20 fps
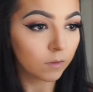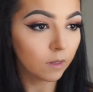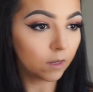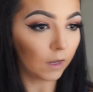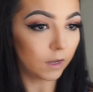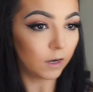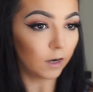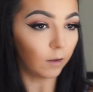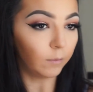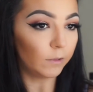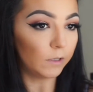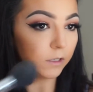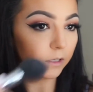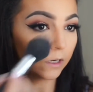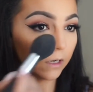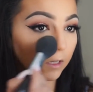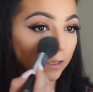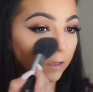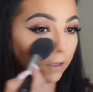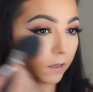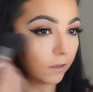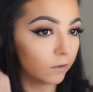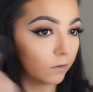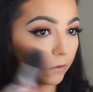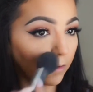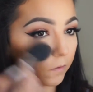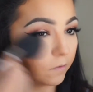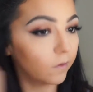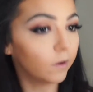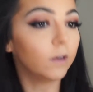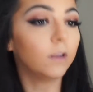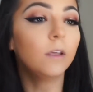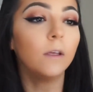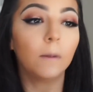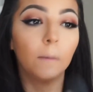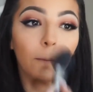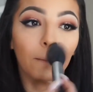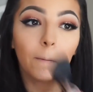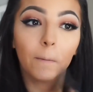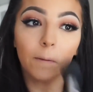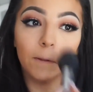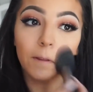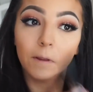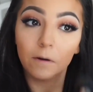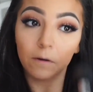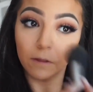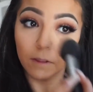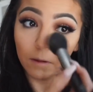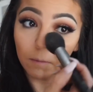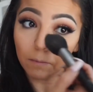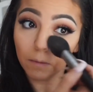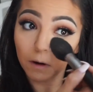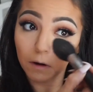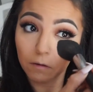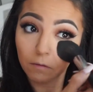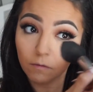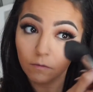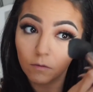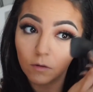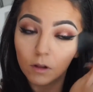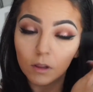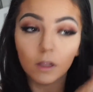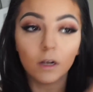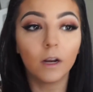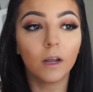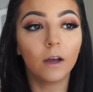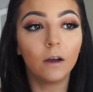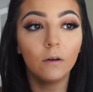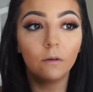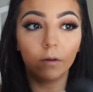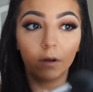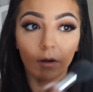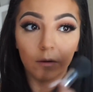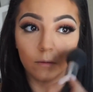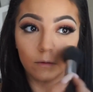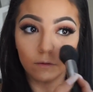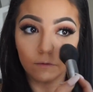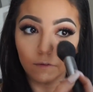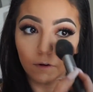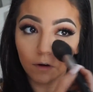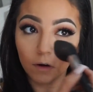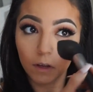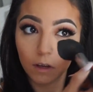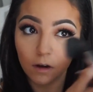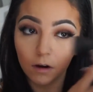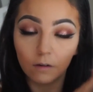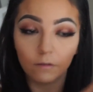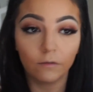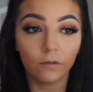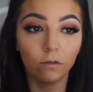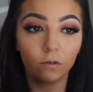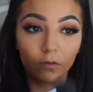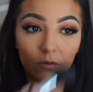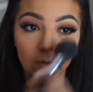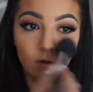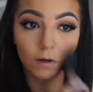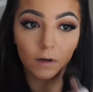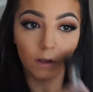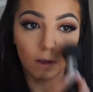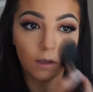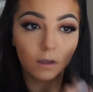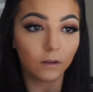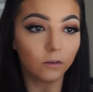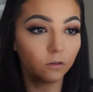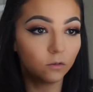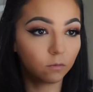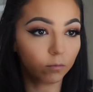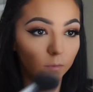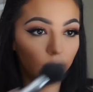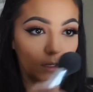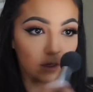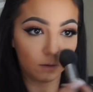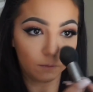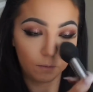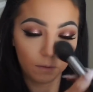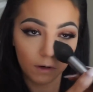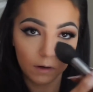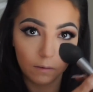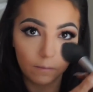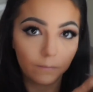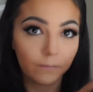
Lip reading: And now I'm just going to dust off any glitter that might have fallen out. I was very careful so I didn't get too much, but